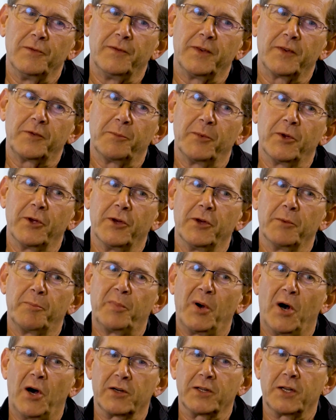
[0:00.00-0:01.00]
Visma
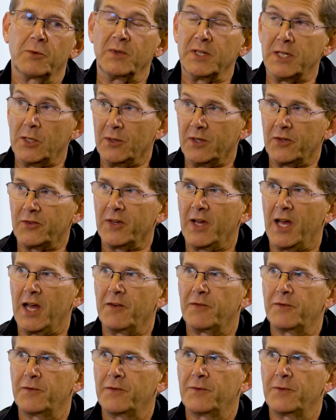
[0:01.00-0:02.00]
partnered with
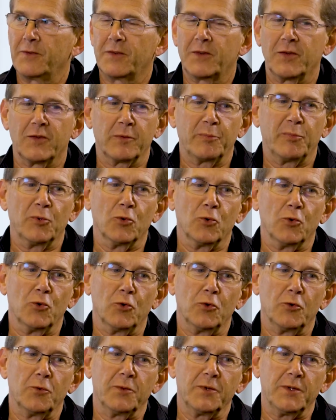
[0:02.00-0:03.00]
UNICEF to
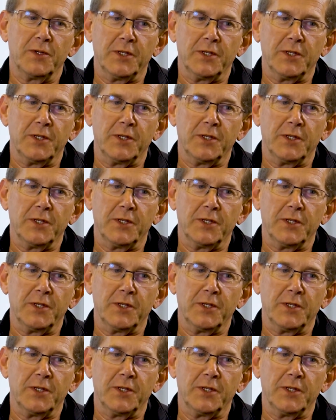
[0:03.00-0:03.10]
support